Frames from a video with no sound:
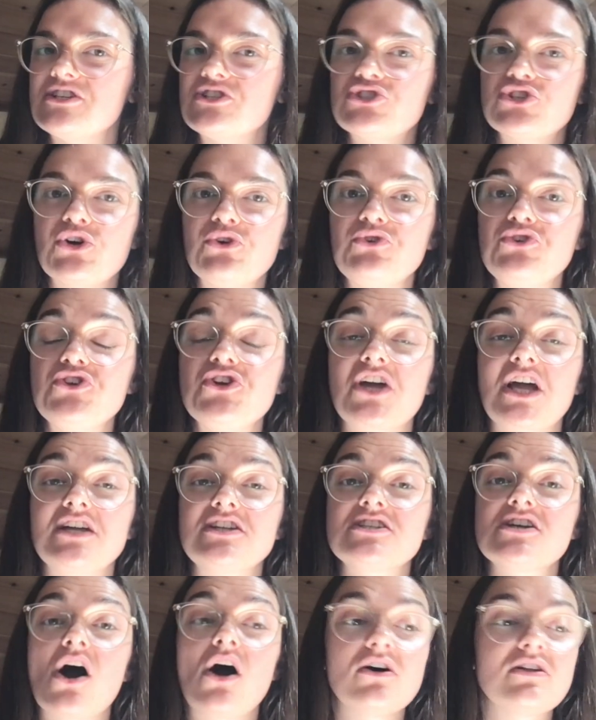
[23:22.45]
so you can
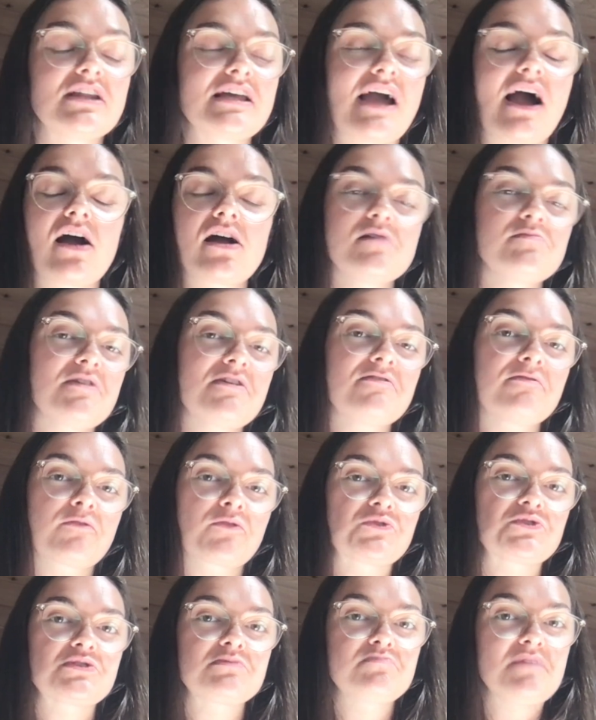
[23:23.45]
totally hire me
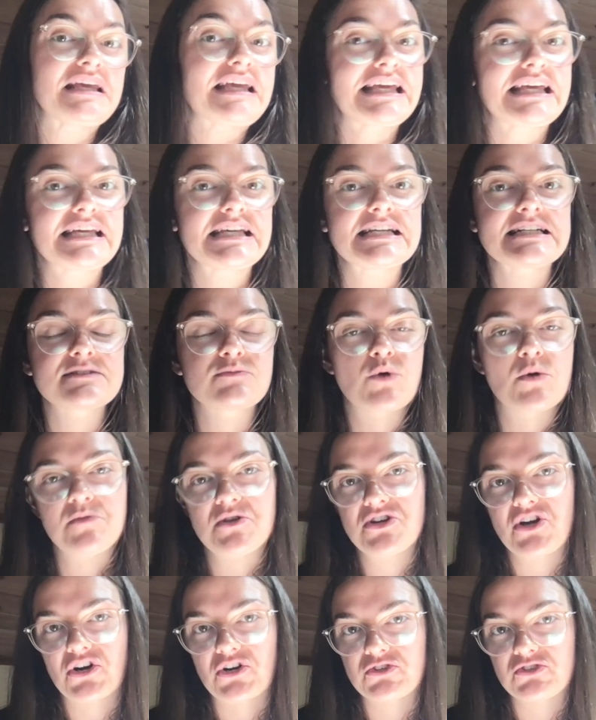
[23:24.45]
for speaking gigs,
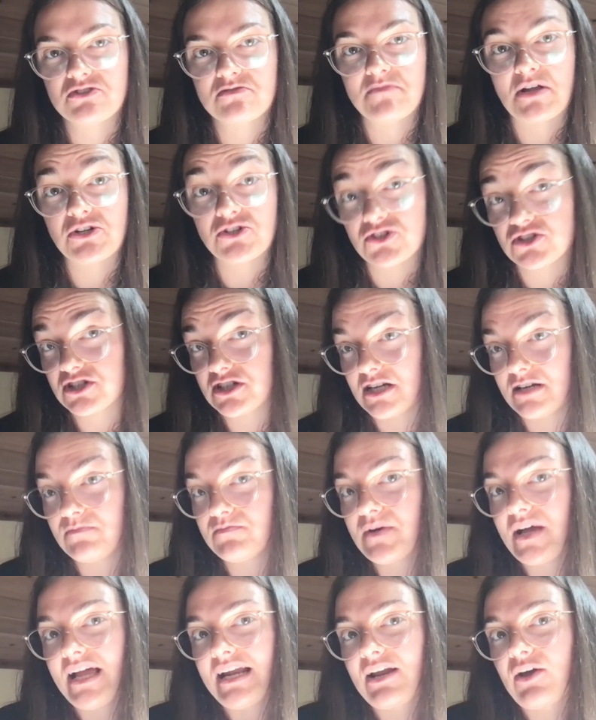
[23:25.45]
webinars, mentorship,
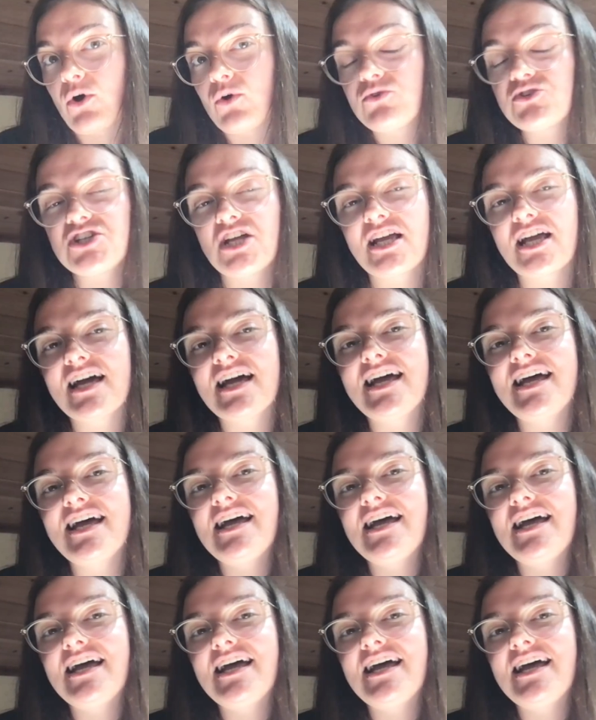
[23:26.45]
and coaching,